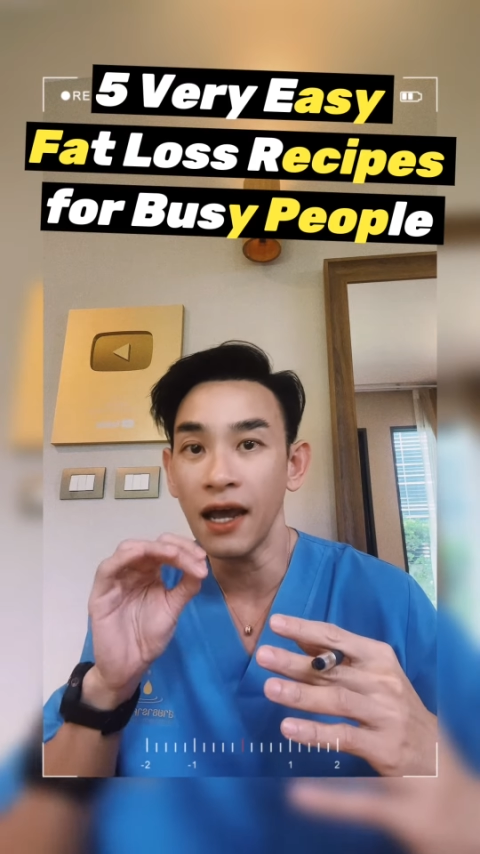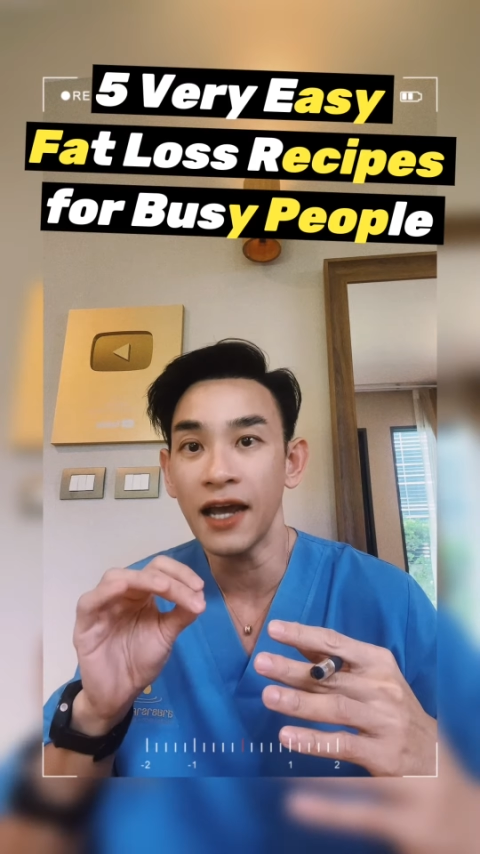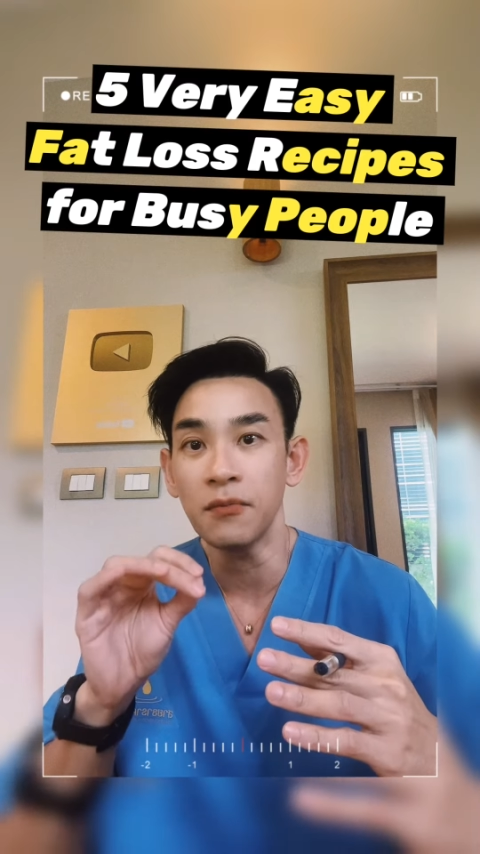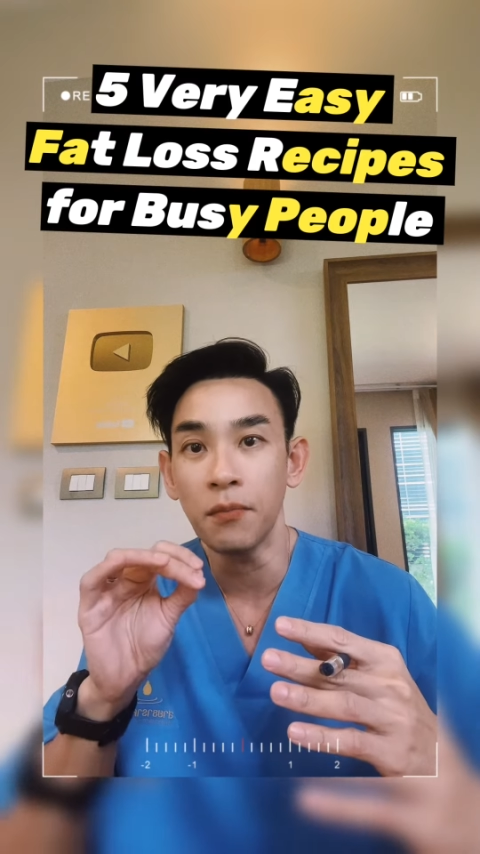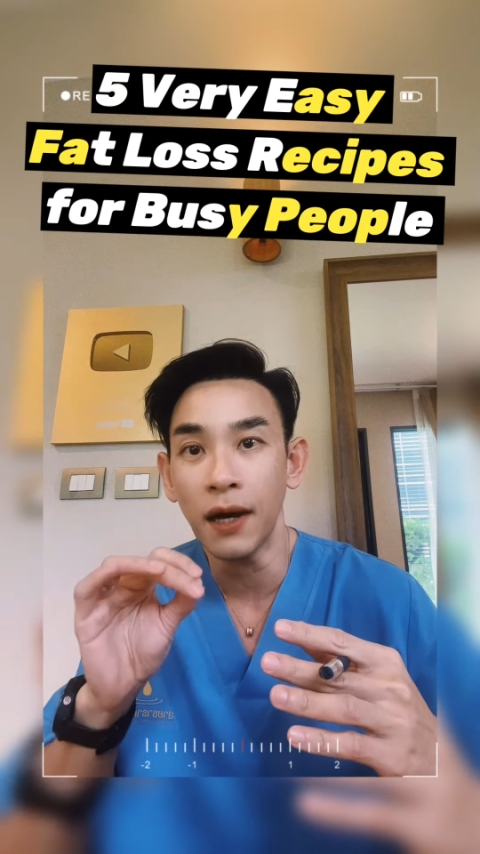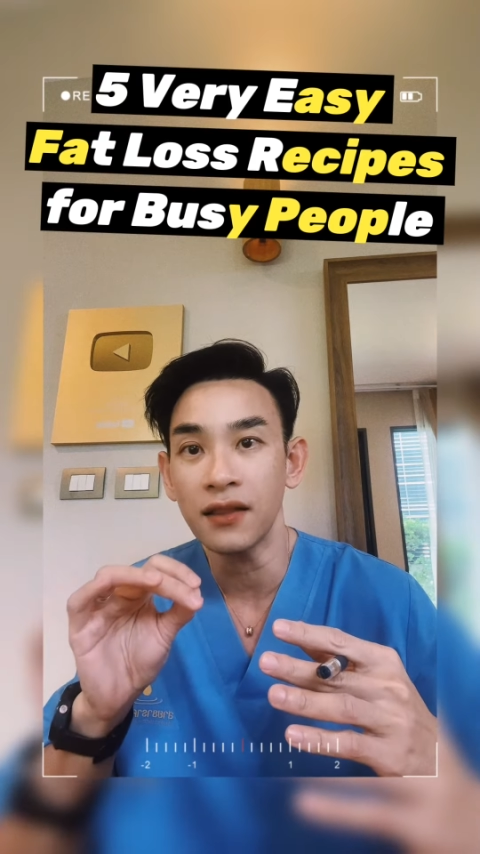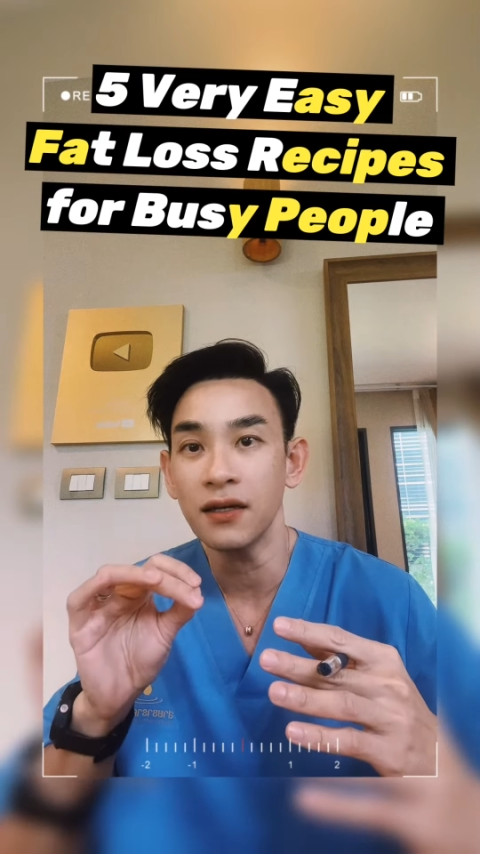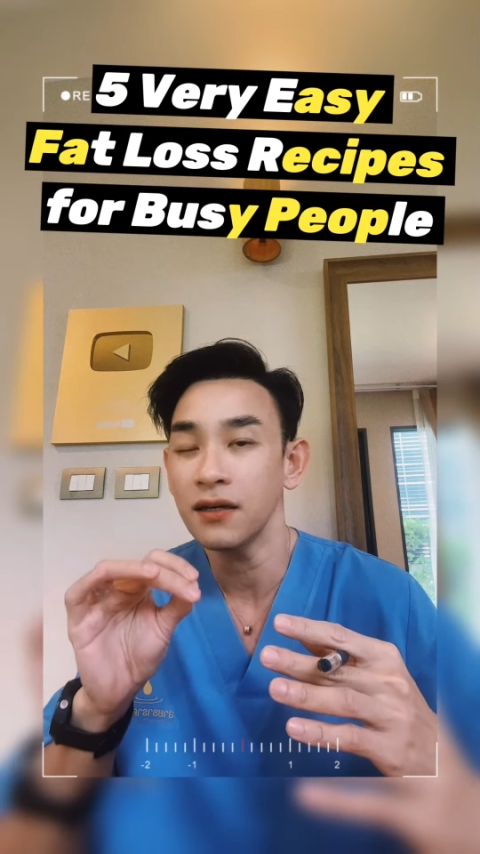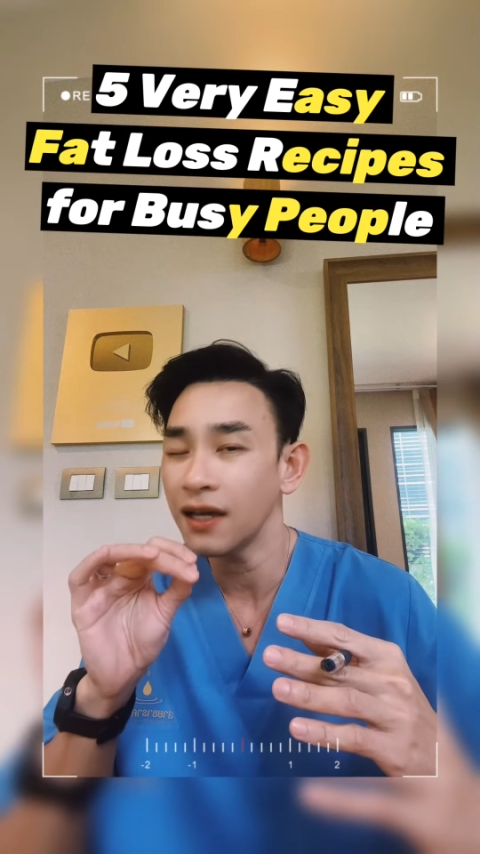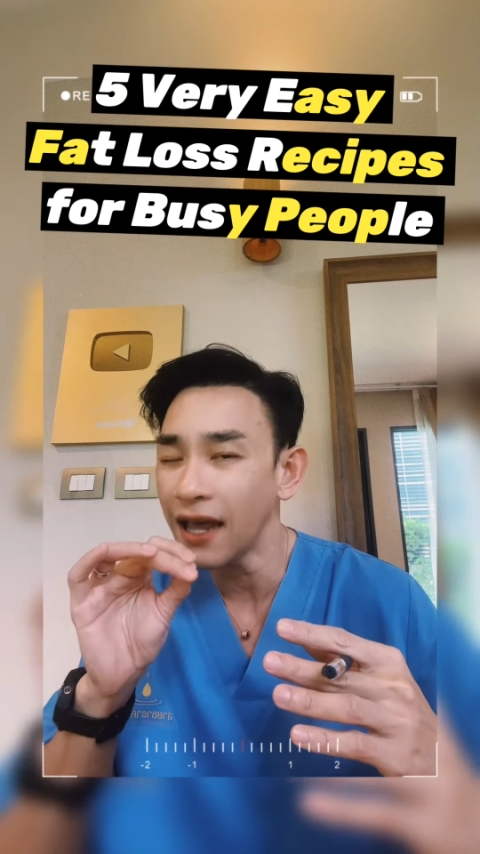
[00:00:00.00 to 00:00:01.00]
and
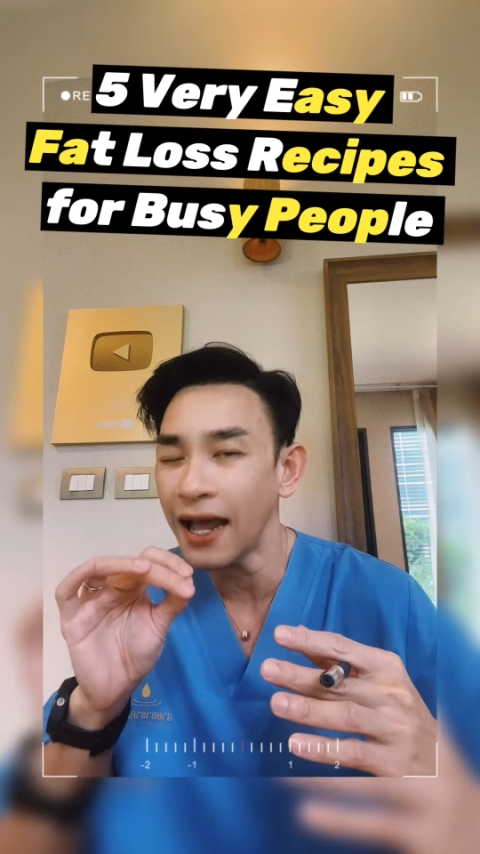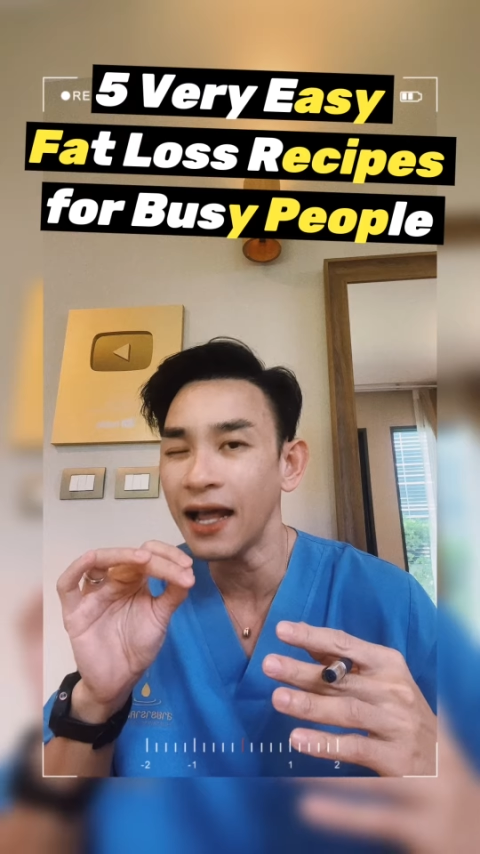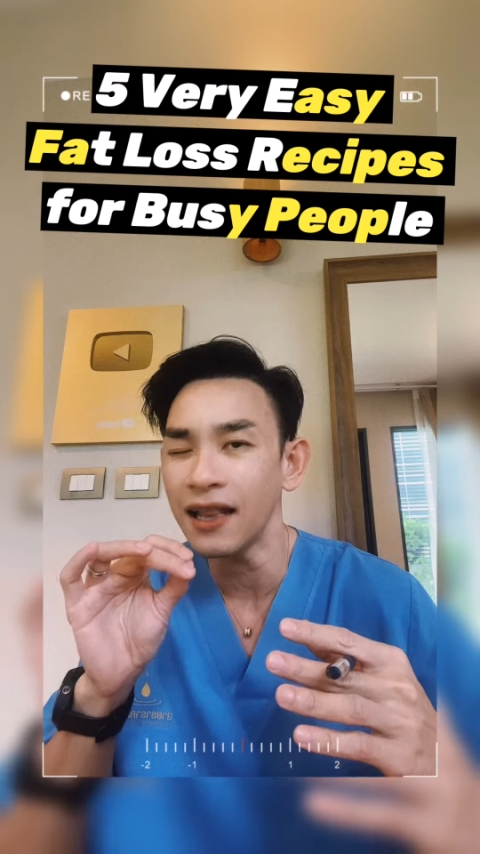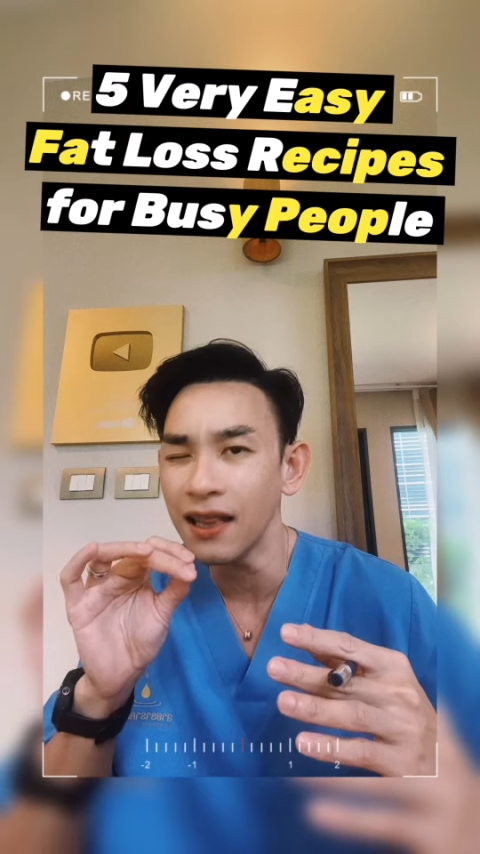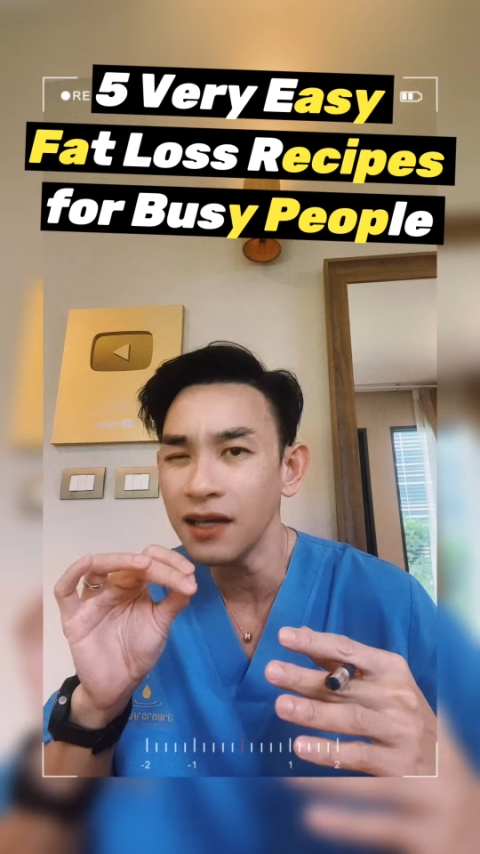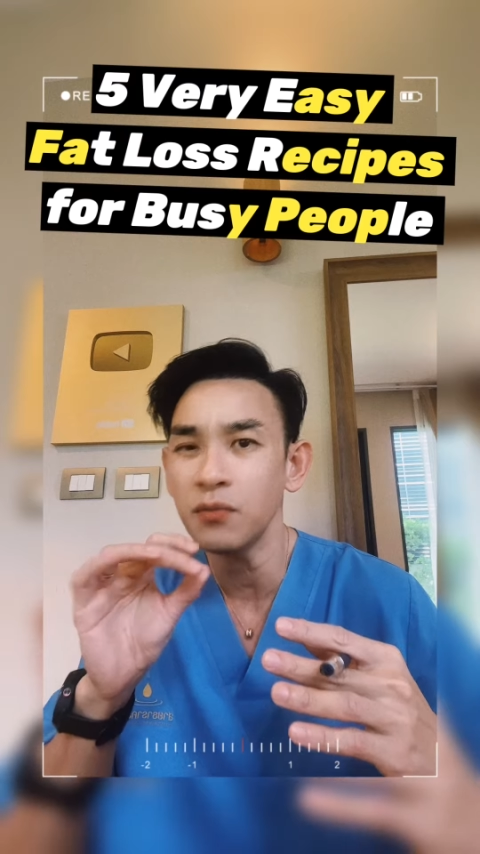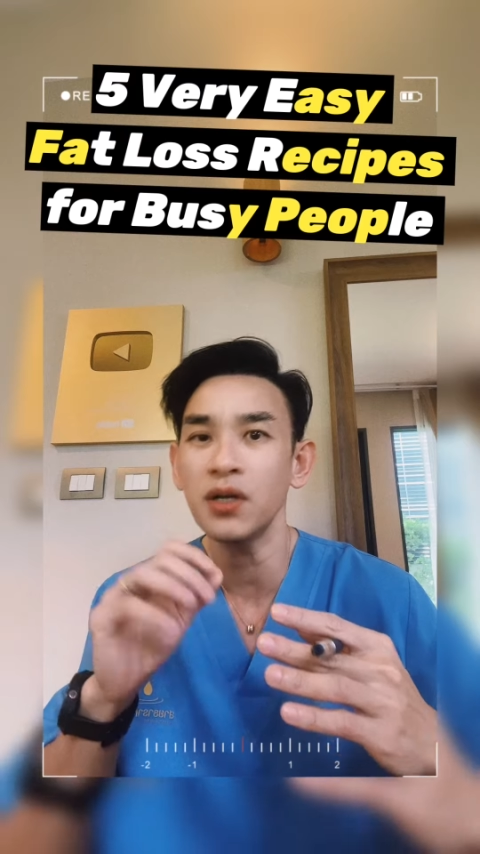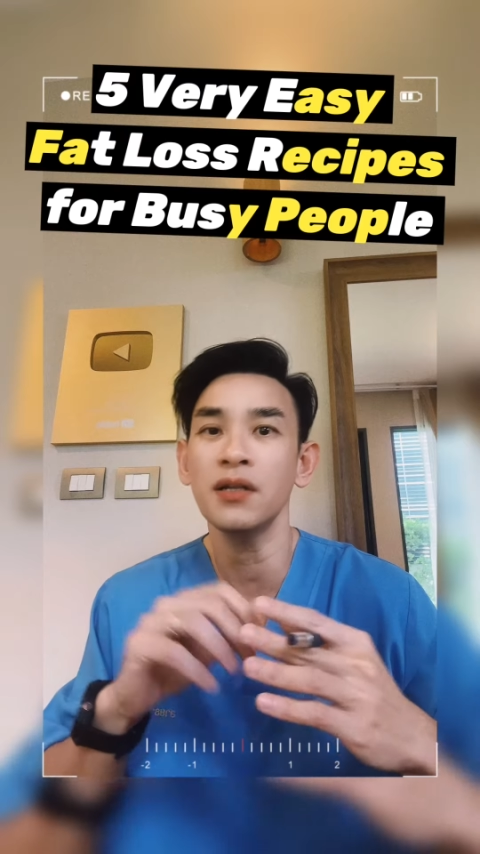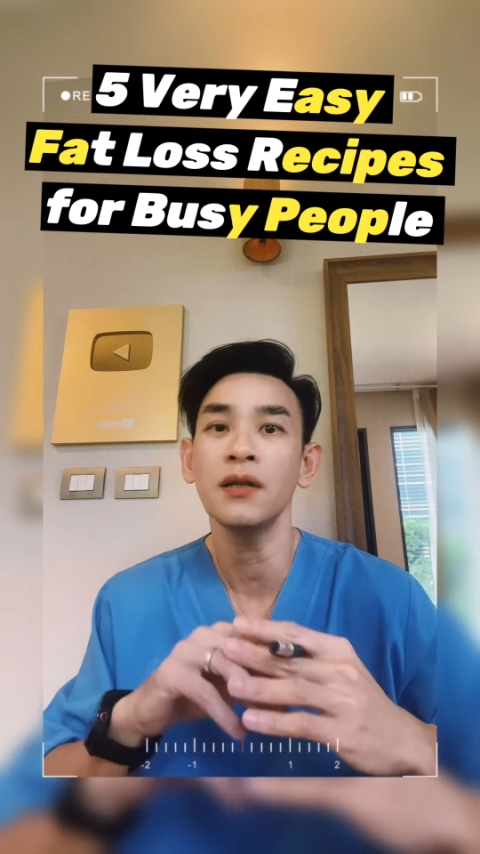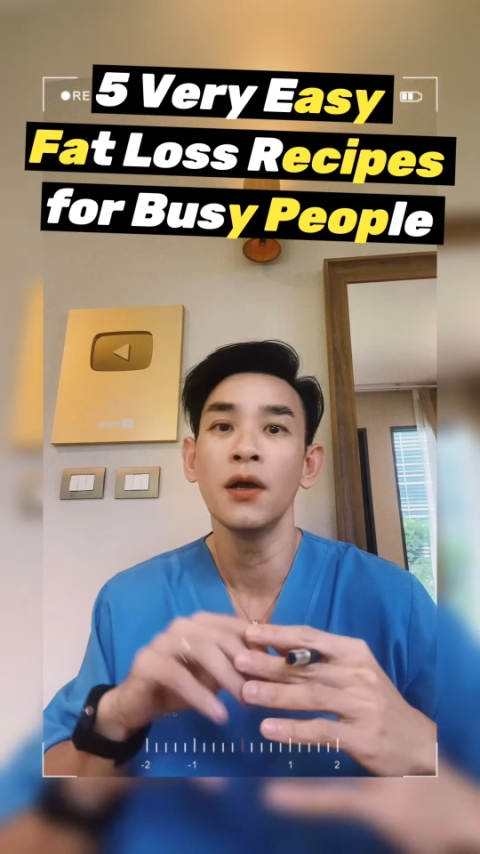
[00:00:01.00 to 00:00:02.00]
butter and
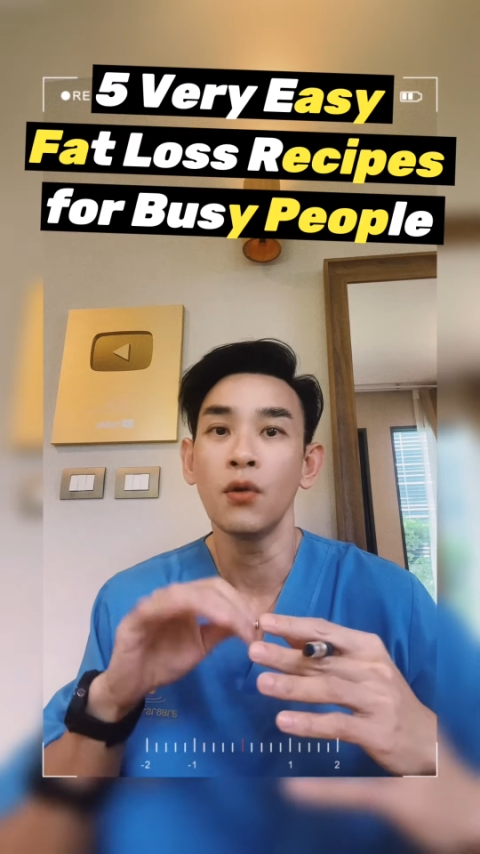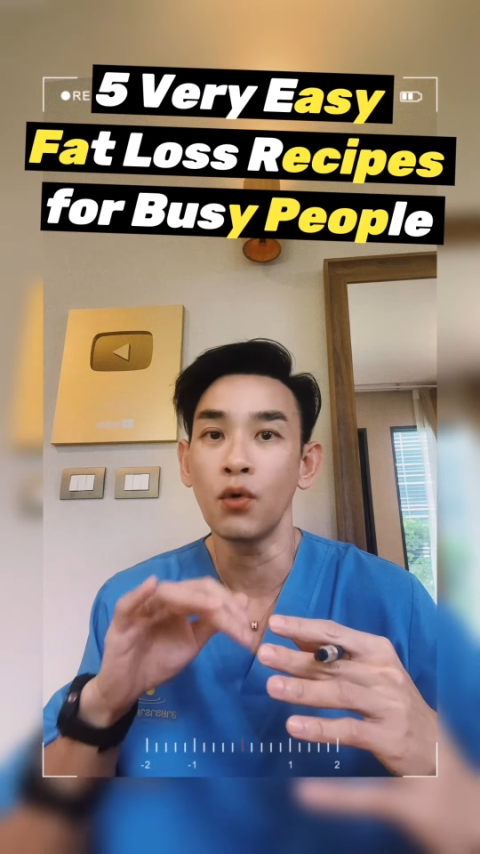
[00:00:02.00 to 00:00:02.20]
lemon.